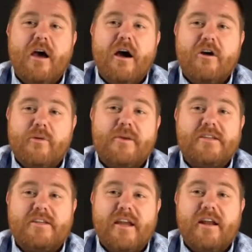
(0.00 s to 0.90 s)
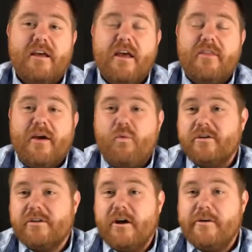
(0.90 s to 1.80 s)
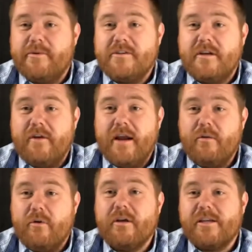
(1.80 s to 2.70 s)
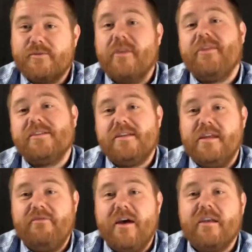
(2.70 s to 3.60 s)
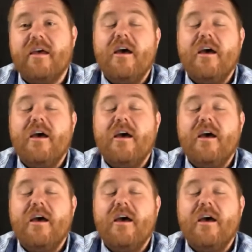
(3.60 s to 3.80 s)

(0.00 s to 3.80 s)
or a piece of data that wasn't 100% right? Well, guess what? That's a defect.